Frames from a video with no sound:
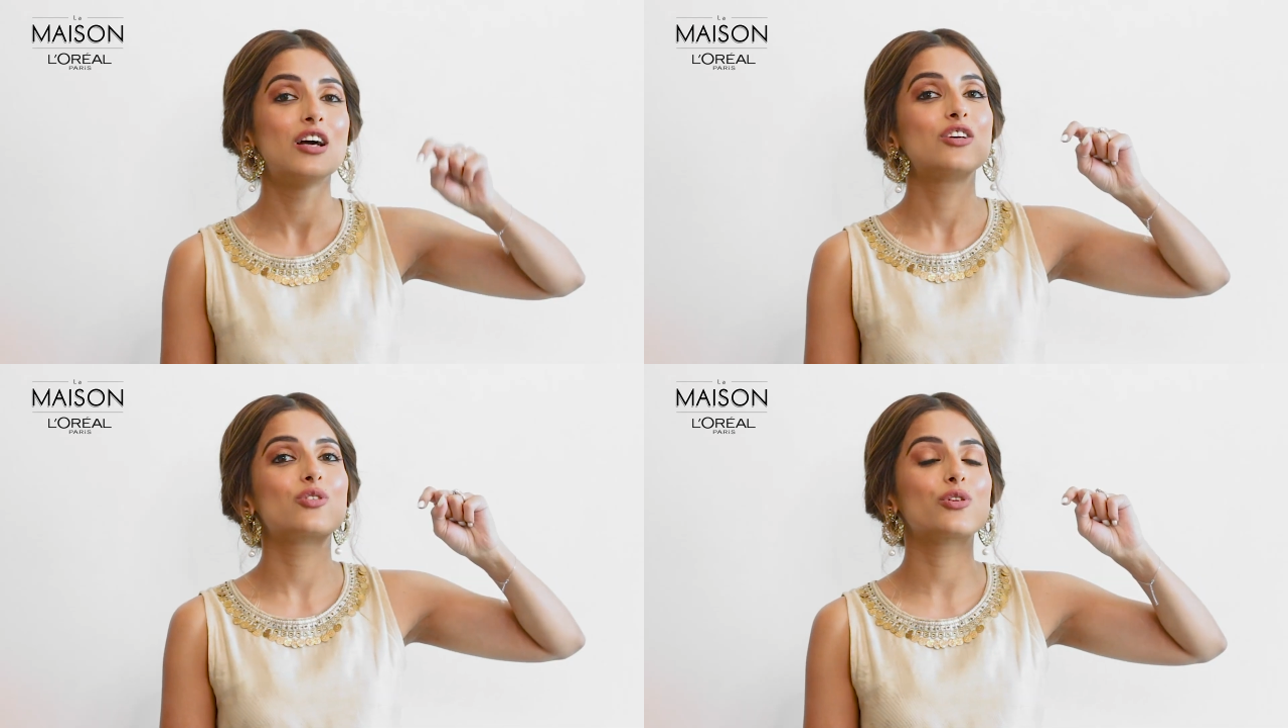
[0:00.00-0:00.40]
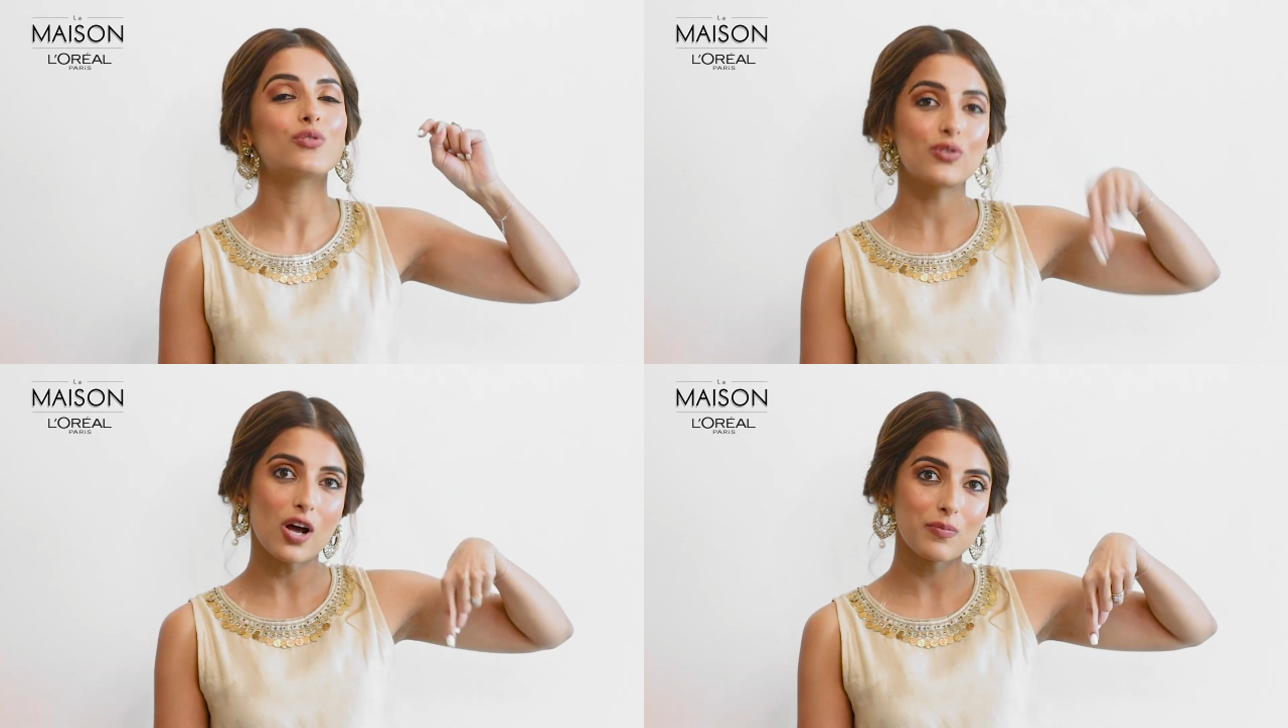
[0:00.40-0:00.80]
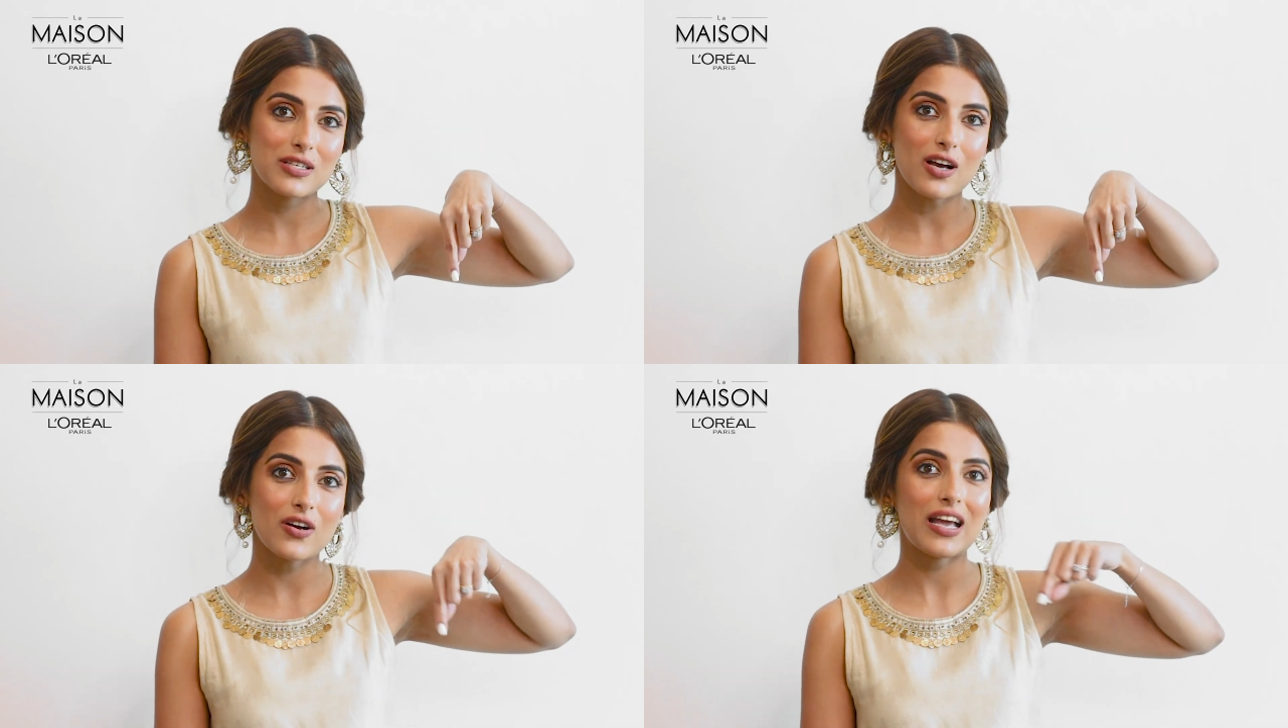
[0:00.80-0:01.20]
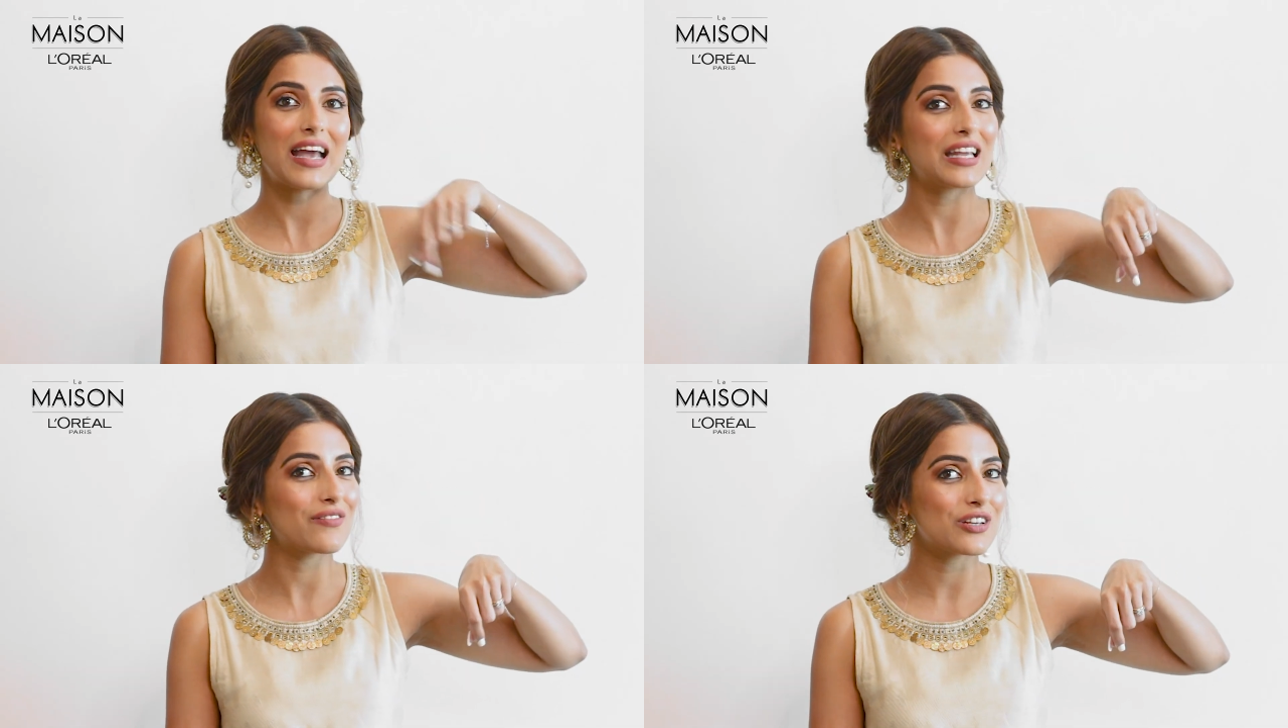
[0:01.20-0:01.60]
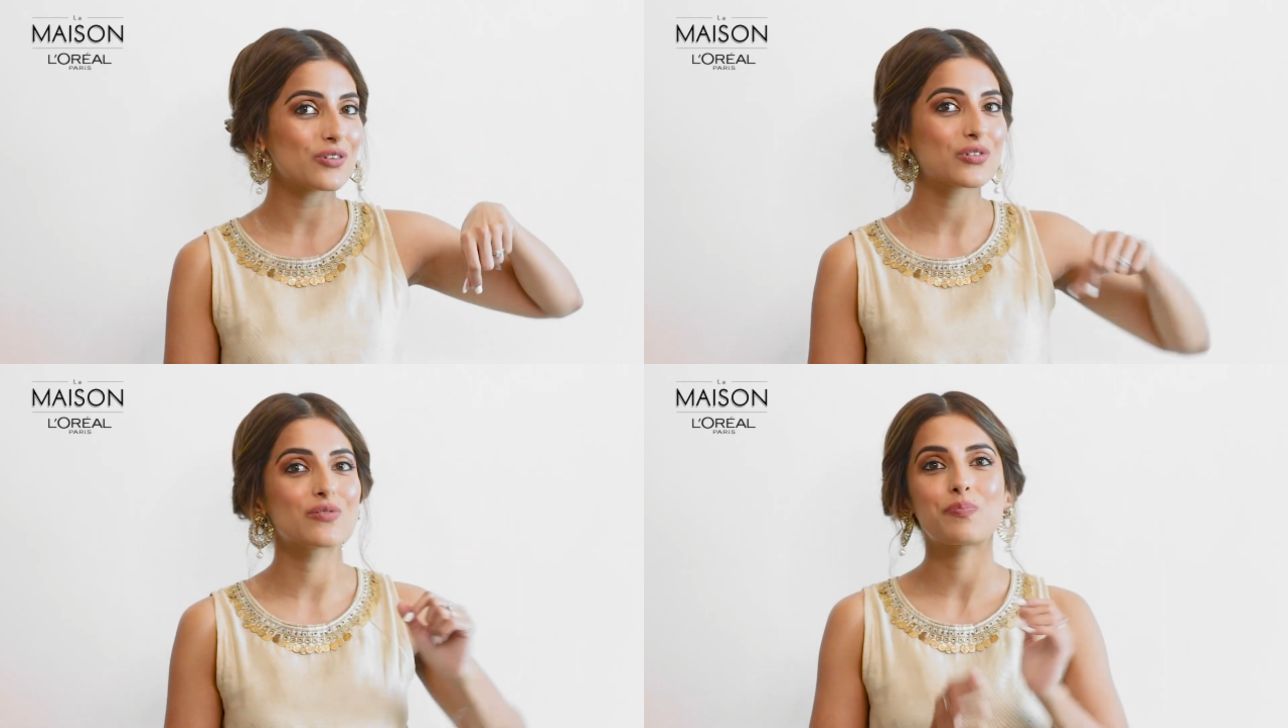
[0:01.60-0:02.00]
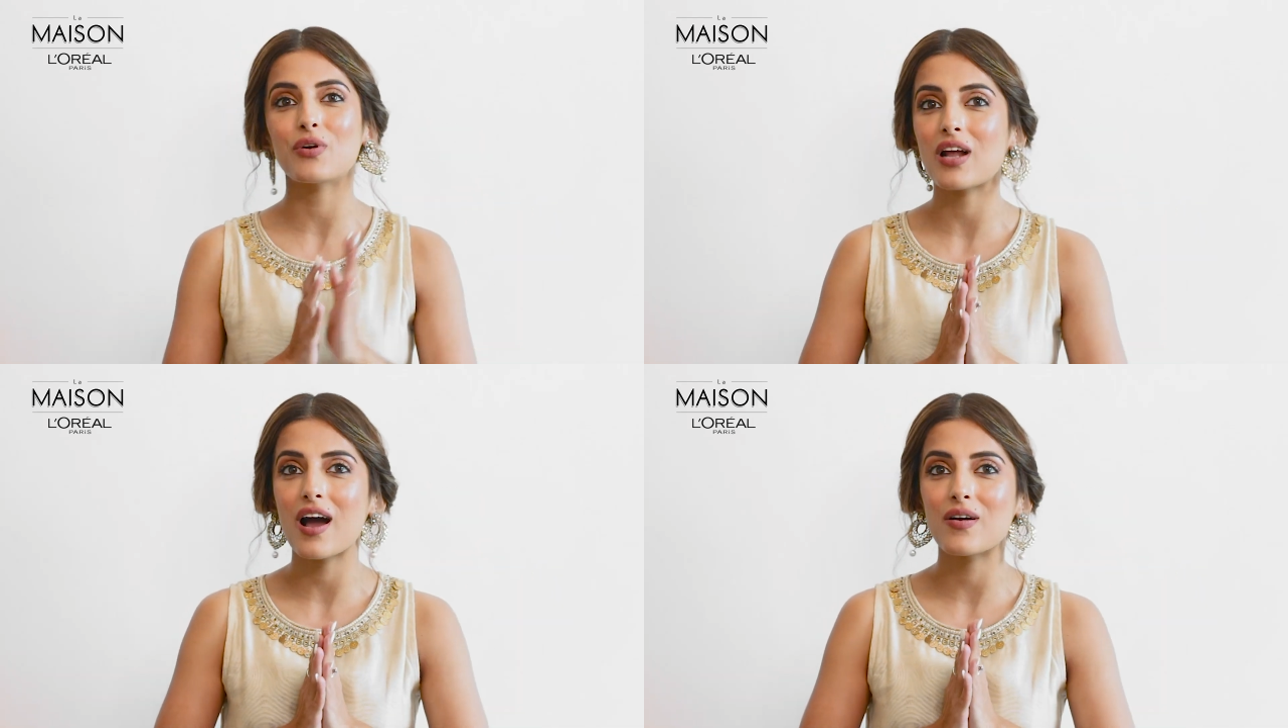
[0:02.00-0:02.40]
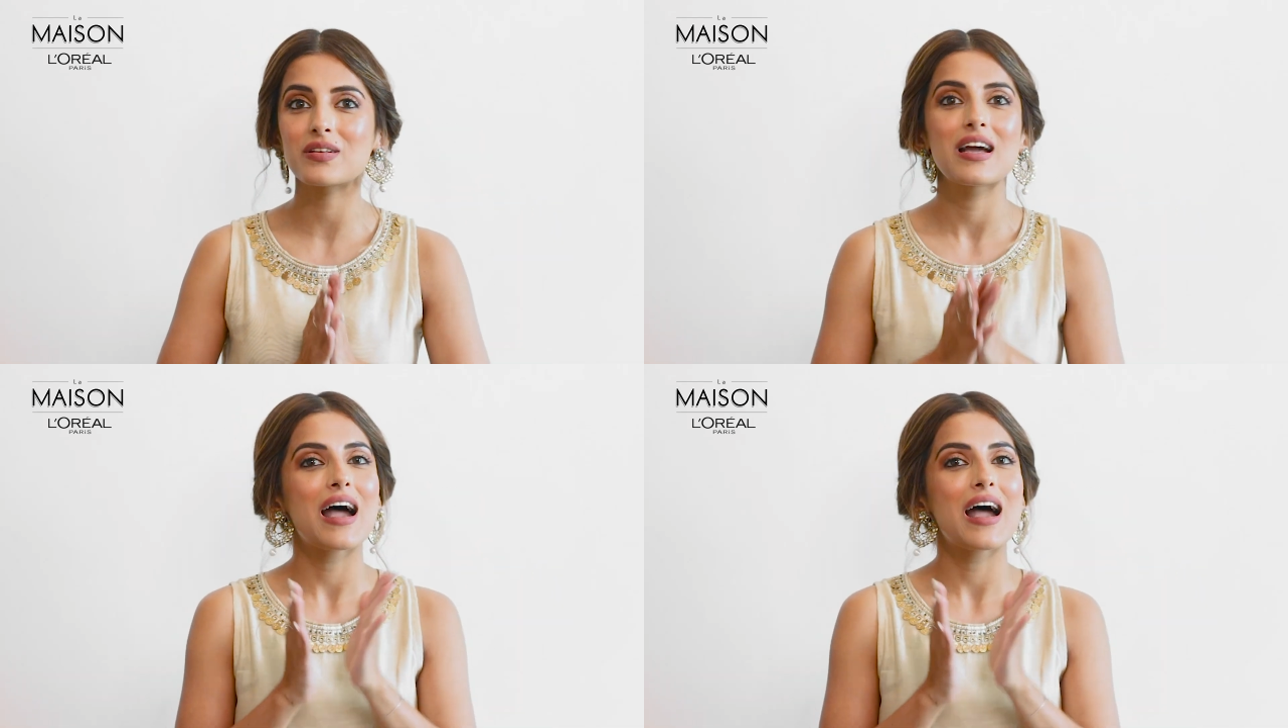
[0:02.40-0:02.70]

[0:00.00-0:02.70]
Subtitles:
so you do not miss out any videos we put out.